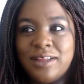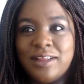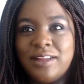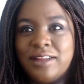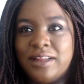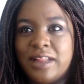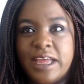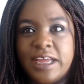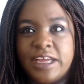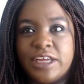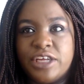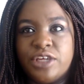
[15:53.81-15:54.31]

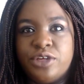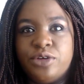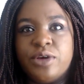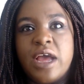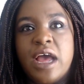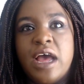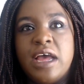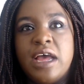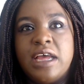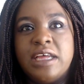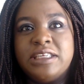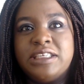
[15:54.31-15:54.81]
Like, you
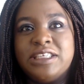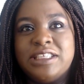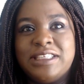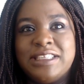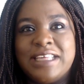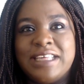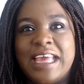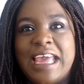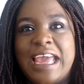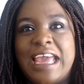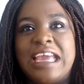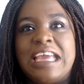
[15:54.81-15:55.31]
guys just
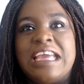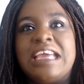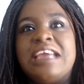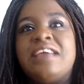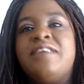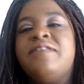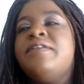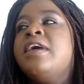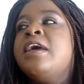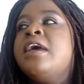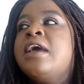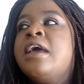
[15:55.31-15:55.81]
gave
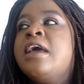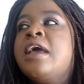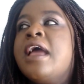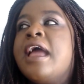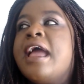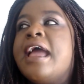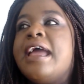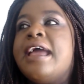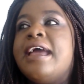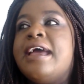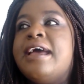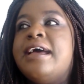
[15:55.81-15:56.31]

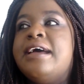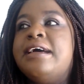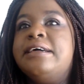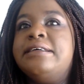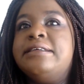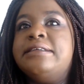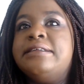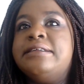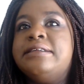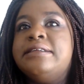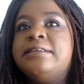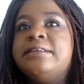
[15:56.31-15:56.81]

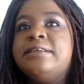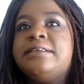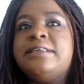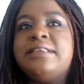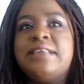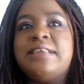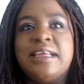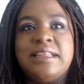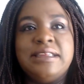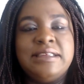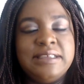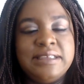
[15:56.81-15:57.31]
and
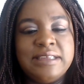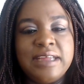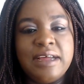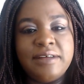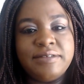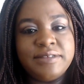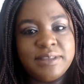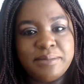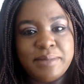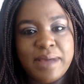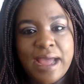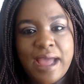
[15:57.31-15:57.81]
sent stuff
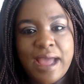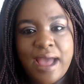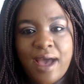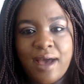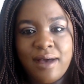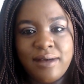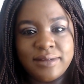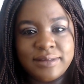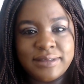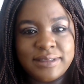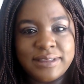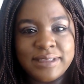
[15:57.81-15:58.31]
to my
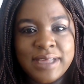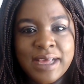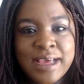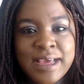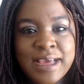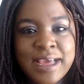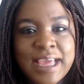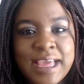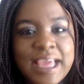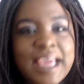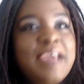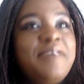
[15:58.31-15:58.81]
house.
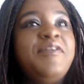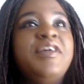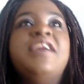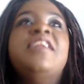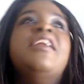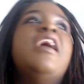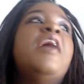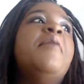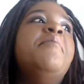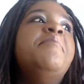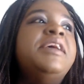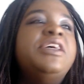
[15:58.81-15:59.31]
Even
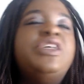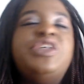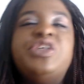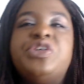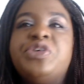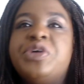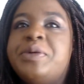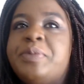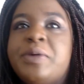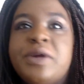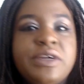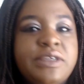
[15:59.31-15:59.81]
a
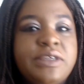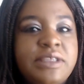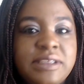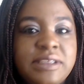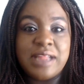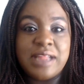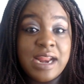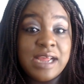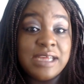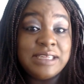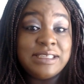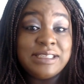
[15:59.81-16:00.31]
mystery person
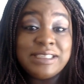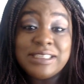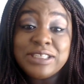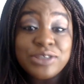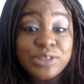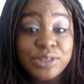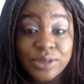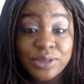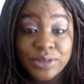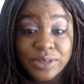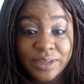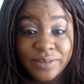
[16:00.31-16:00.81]
still
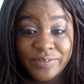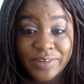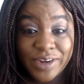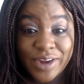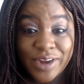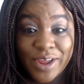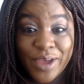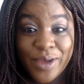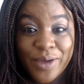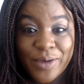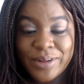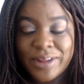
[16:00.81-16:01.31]
don't even know.